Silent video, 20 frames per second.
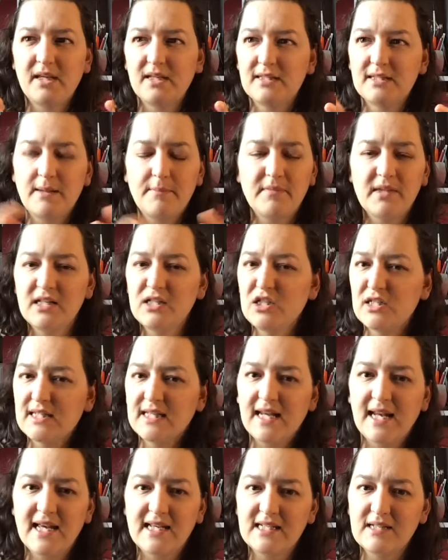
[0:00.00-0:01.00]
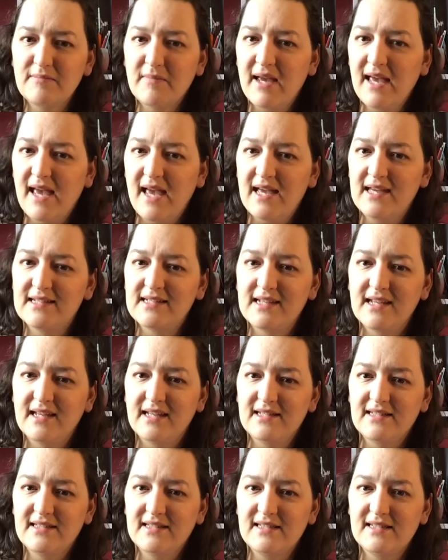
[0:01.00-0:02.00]
something just clicked in my head,
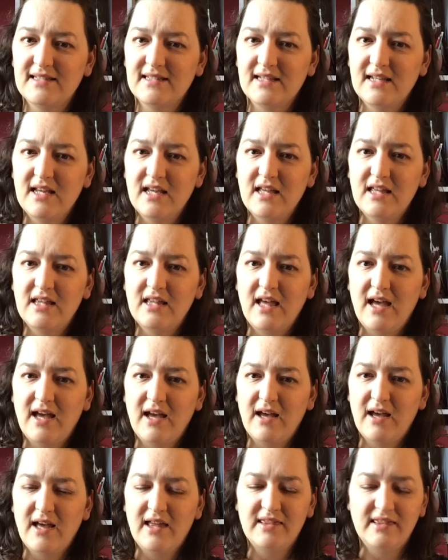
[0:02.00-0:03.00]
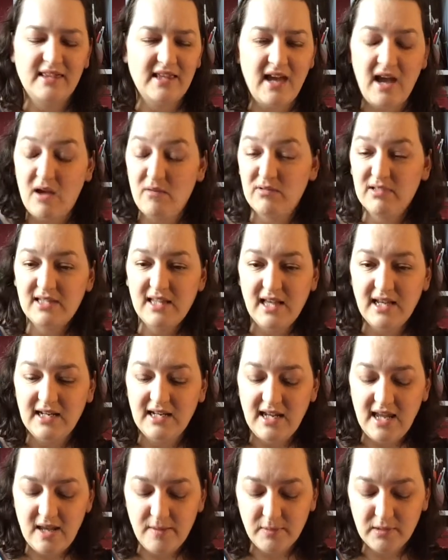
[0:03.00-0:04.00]
and I was
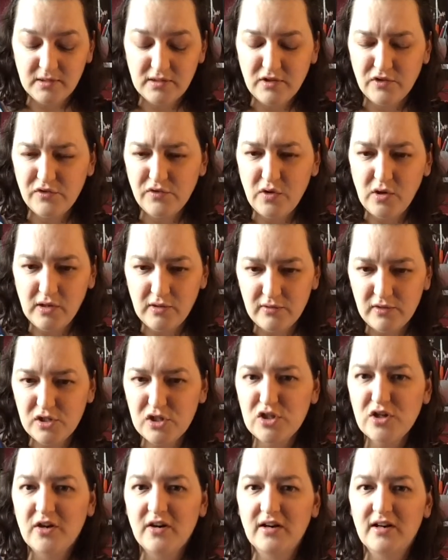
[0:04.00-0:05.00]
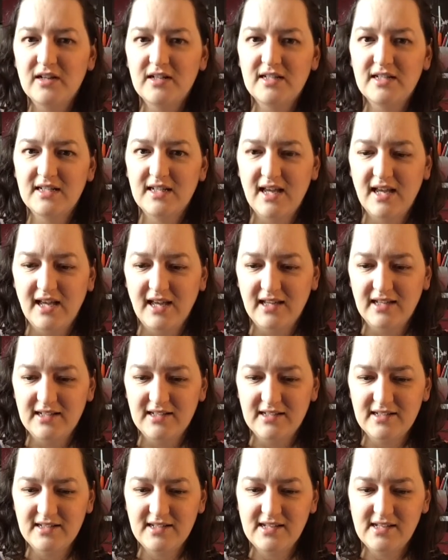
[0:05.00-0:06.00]
then able to follow the chart
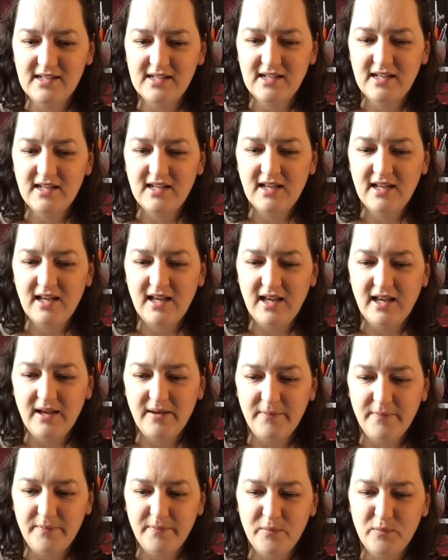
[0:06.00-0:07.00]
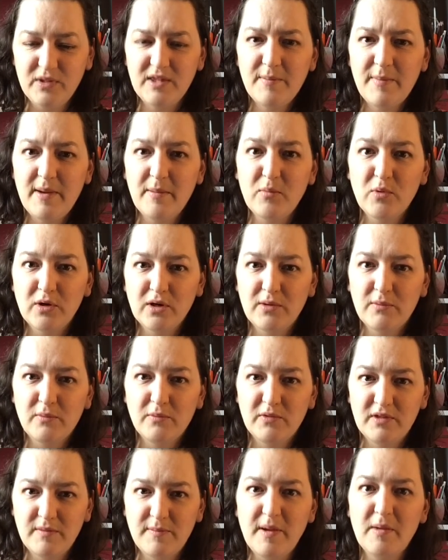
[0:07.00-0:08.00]
and with a bit
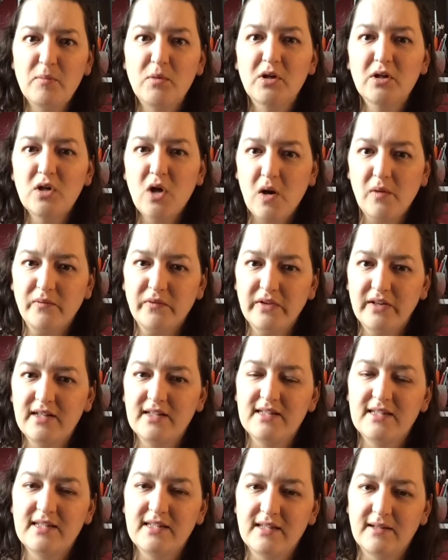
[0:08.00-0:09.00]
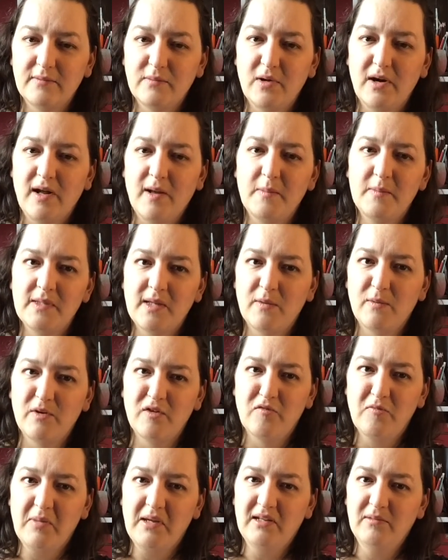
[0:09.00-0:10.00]
more confidence than perhaps I would
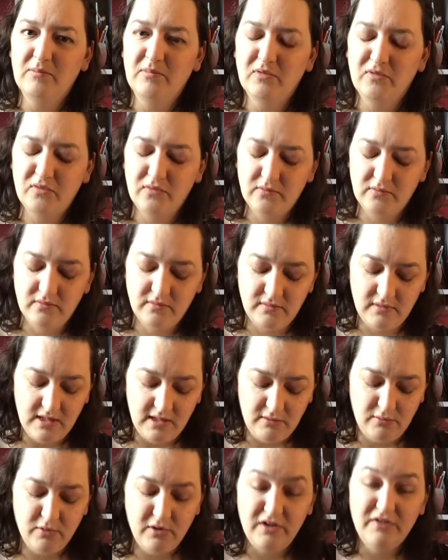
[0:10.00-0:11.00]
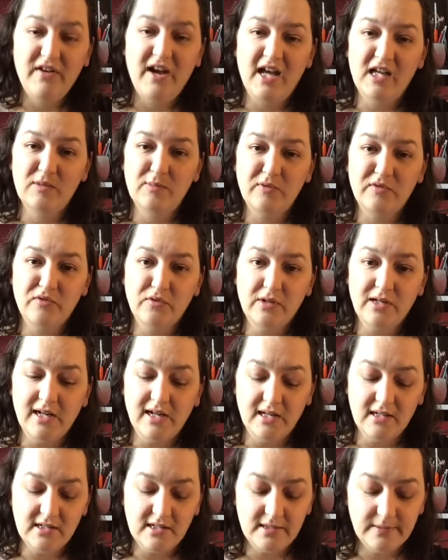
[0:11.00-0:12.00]
have had
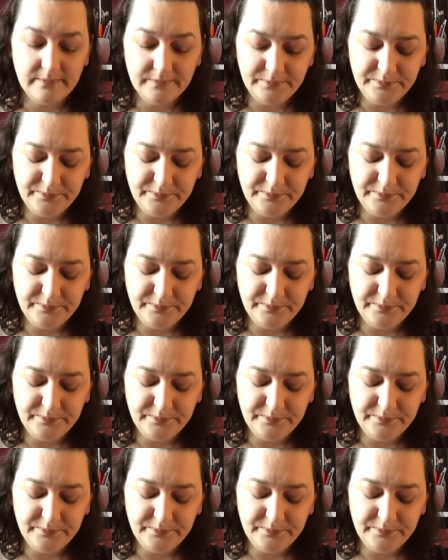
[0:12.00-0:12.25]
beforehand.